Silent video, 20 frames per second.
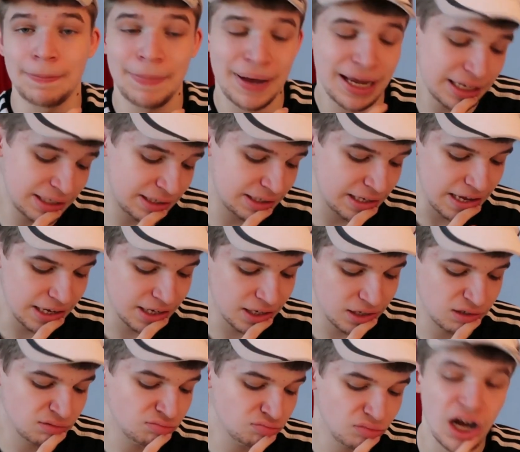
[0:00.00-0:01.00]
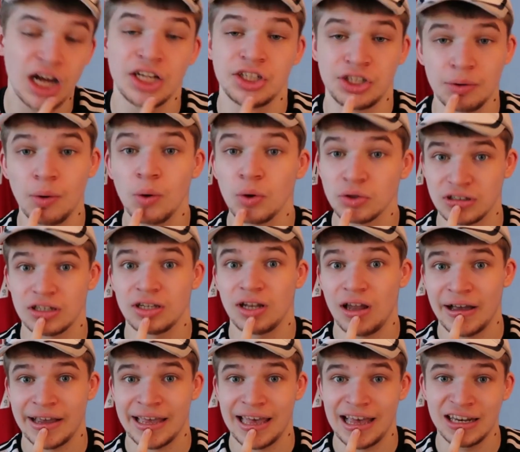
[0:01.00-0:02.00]
basic, I do also
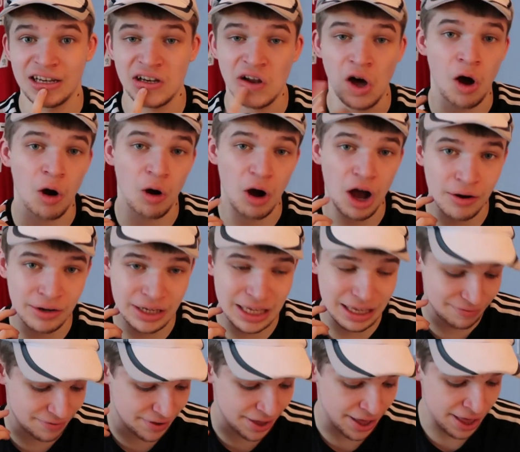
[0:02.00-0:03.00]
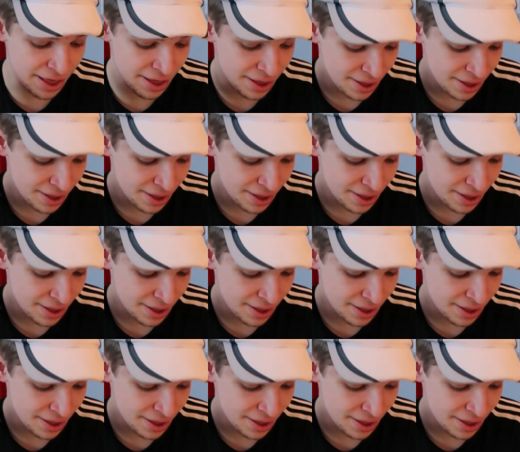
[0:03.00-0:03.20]
like it a lot. I'll give it,